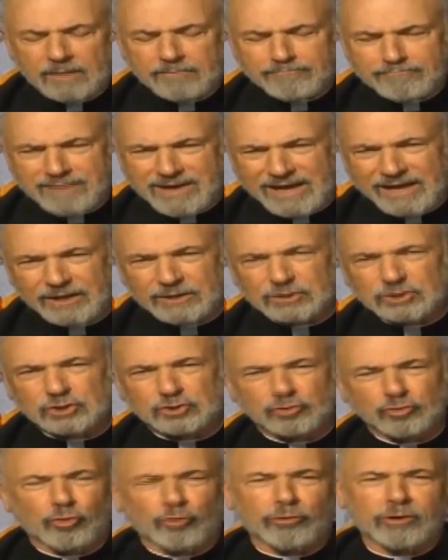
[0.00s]
Make
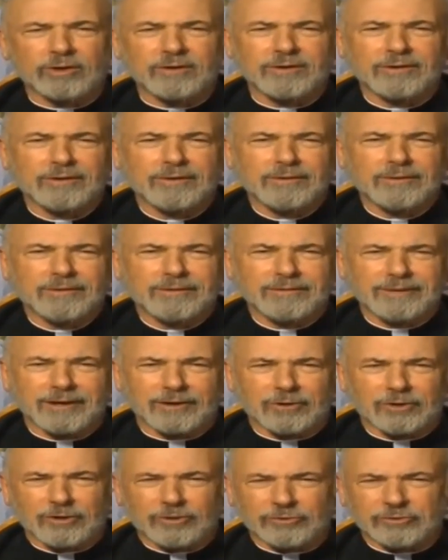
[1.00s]
sure
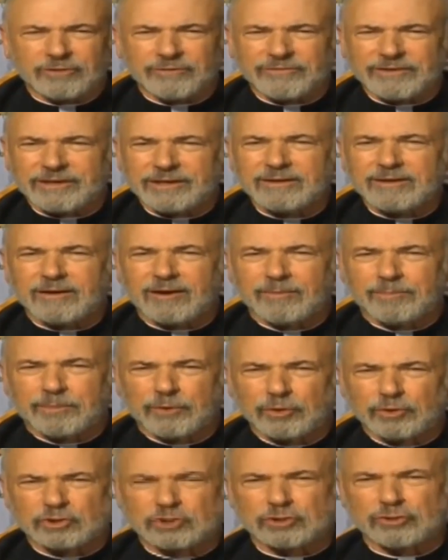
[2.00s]
you cultivate a
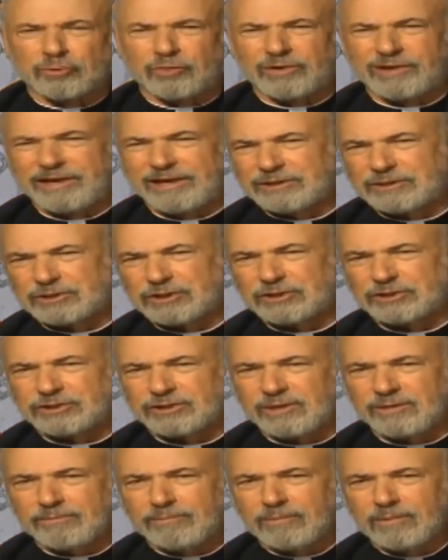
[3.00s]
personal
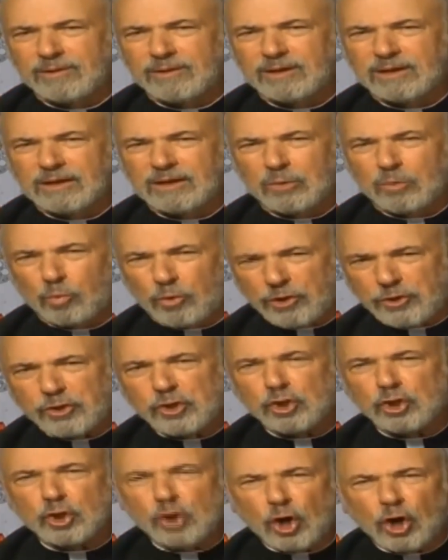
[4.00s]
relationship with
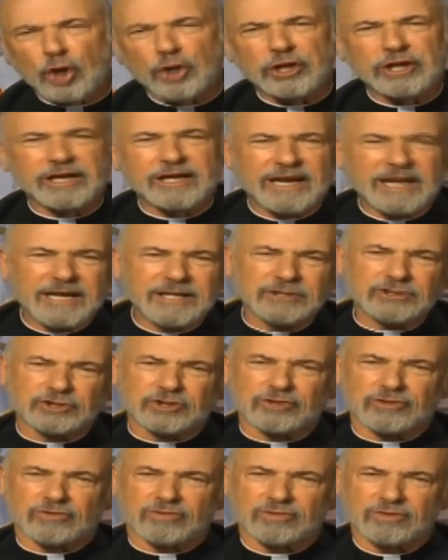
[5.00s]
your guardian
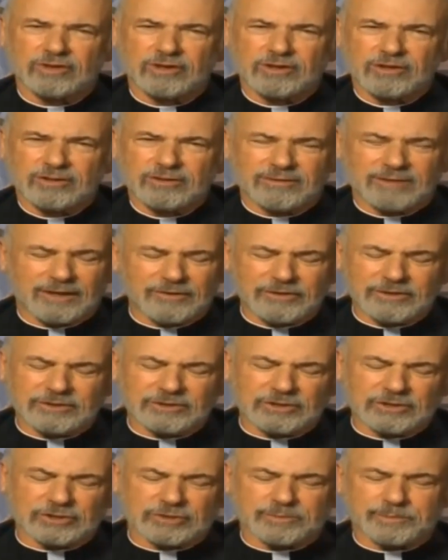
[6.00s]
angel. Now,
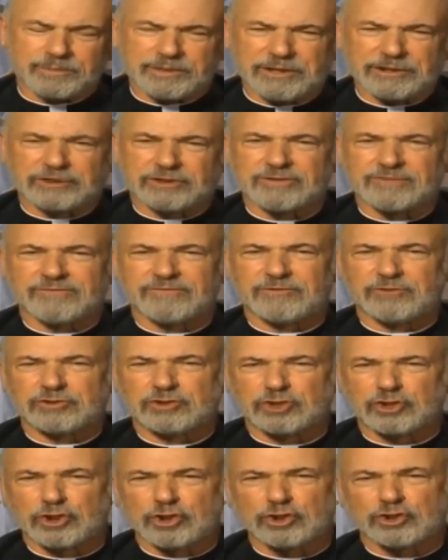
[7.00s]
this is a piece of the
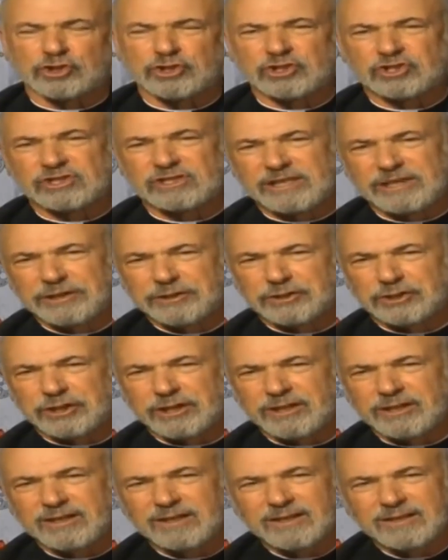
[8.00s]
Church's
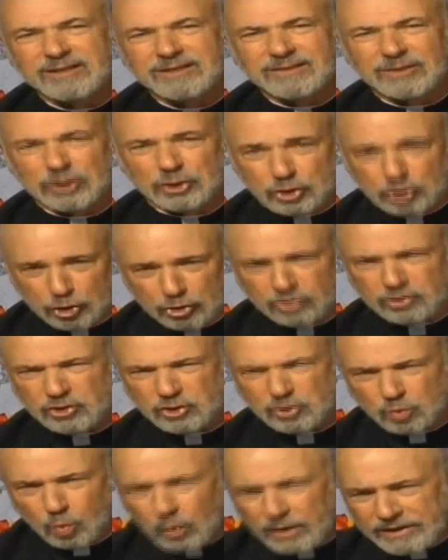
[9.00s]
teaching, the
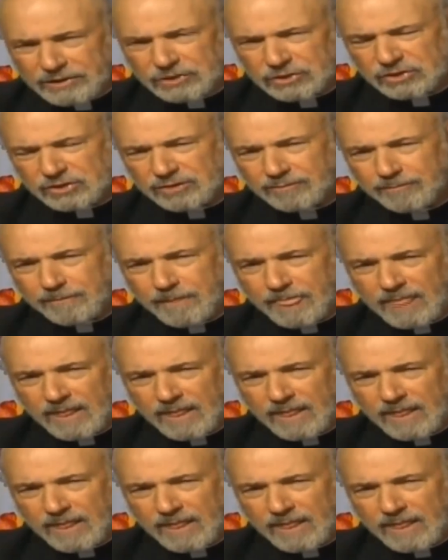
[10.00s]
Church's wisdom.